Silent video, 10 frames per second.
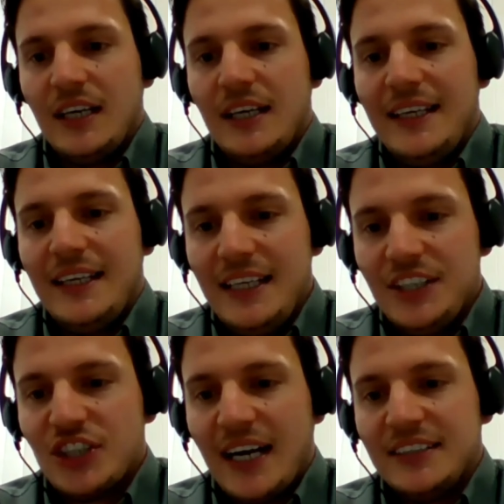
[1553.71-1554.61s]
each
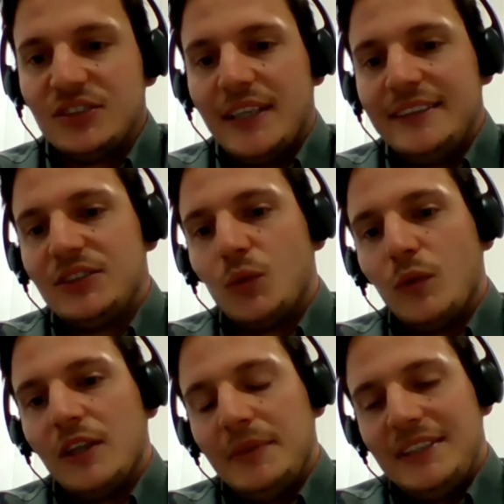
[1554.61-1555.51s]
isolator
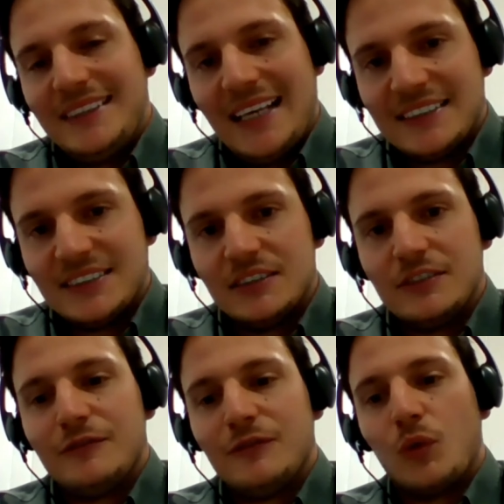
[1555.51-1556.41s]
will be tested
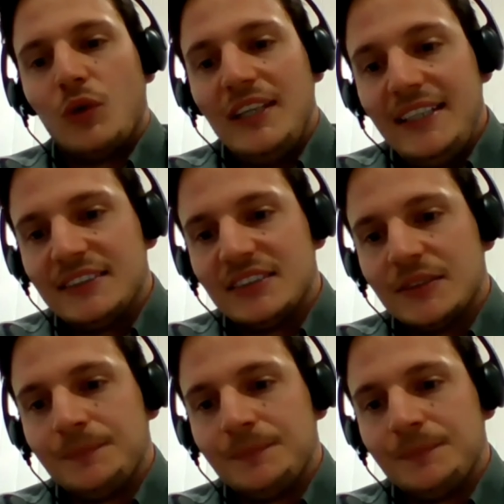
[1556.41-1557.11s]
for leaks.